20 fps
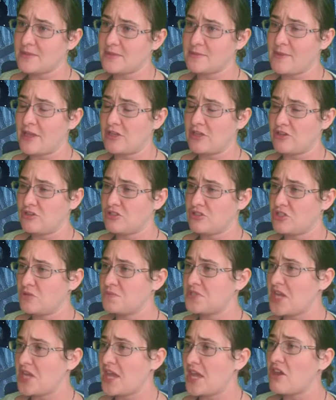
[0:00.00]
YouTube
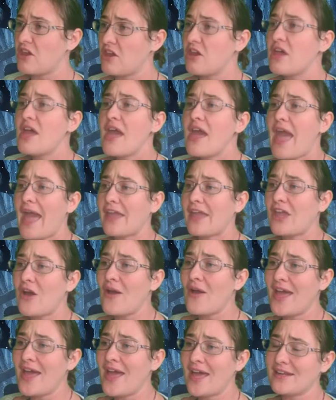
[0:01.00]
channel and go
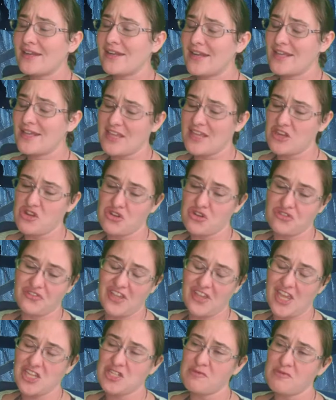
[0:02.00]
ahead and hit that
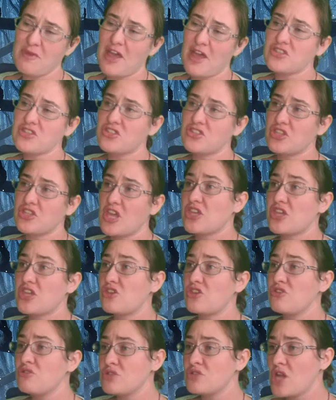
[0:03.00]
notification bell so that you
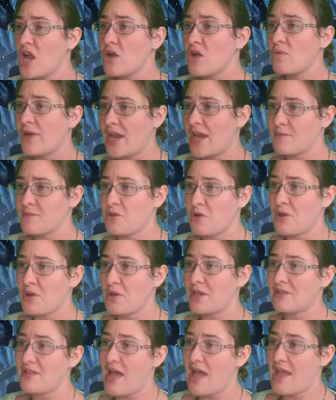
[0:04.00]
know when I'm going
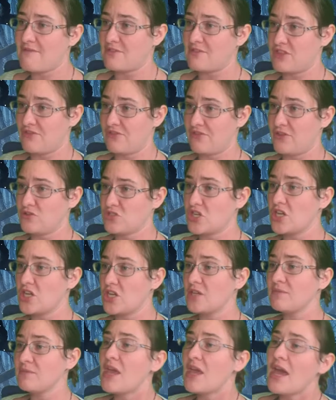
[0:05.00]
live in the future.
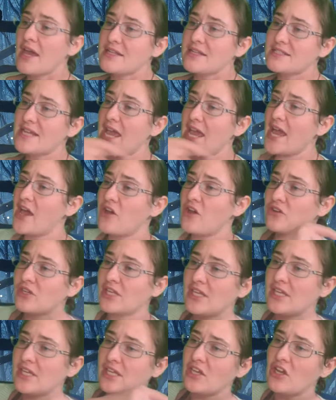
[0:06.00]
Down
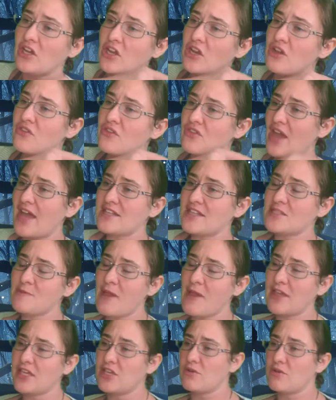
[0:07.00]
here, that's my
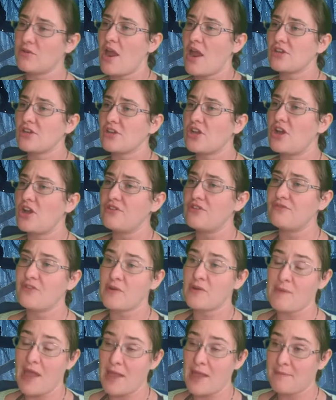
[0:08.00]
QR code for
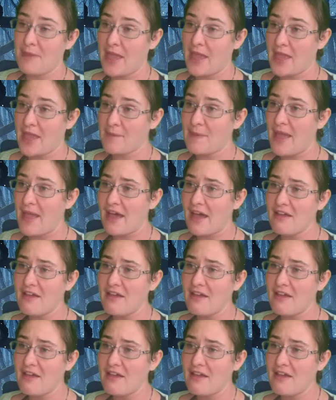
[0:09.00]
my PayPal